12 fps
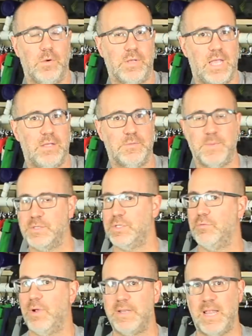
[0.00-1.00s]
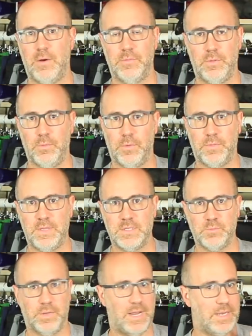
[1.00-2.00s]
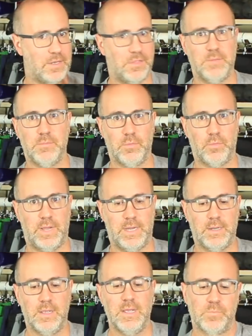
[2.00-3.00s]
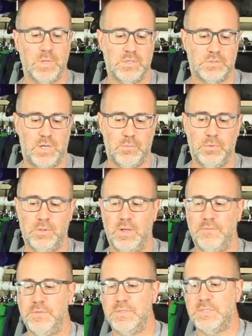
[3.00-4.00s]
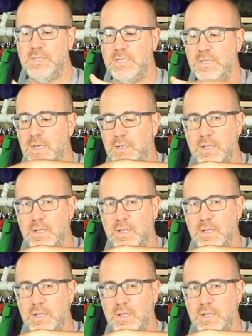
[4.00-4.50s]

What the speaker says: okay? Especially right now in the Northeast, we're getting nothing but rain. So I would love to see a